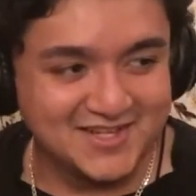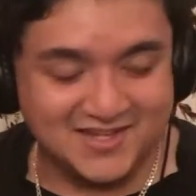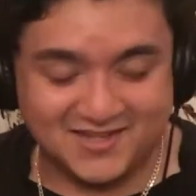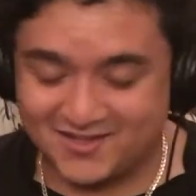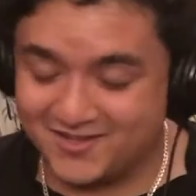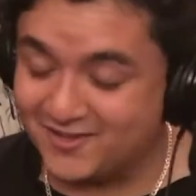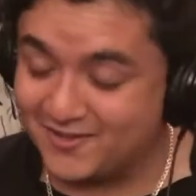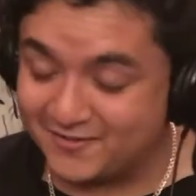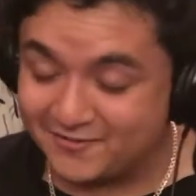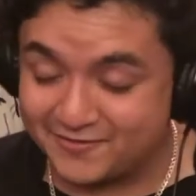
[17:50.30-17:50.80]

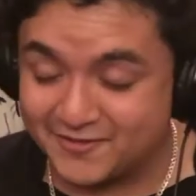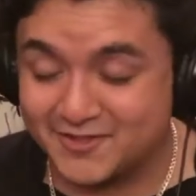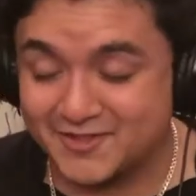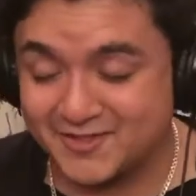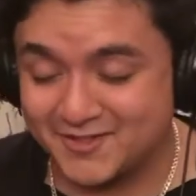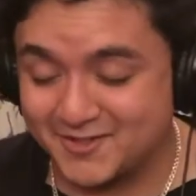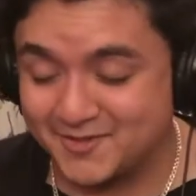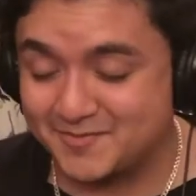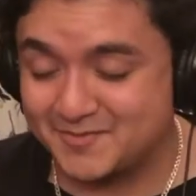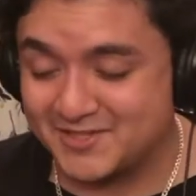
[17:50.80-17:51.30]
Y'all are
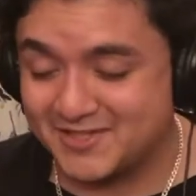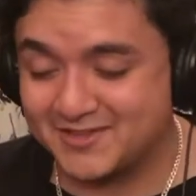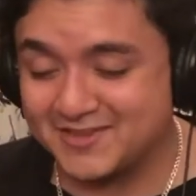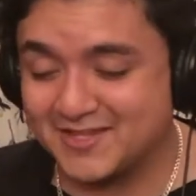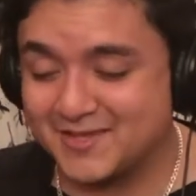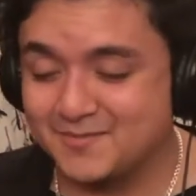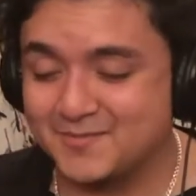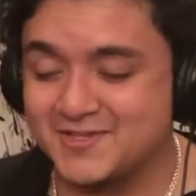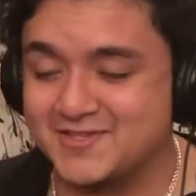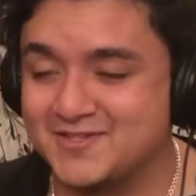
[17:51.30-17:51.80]
fucking up. Take
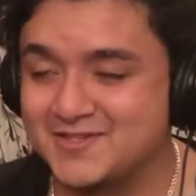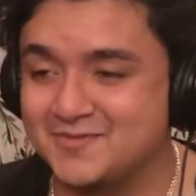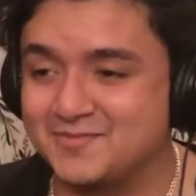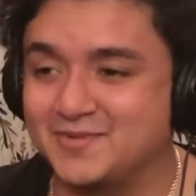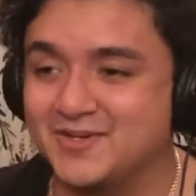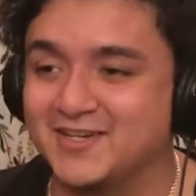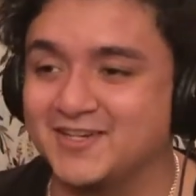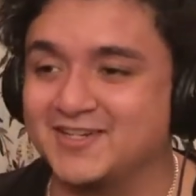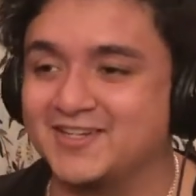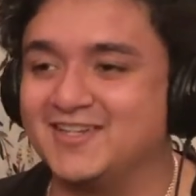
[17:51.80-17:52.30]
that message
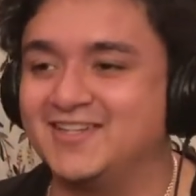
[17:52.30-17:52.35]
back.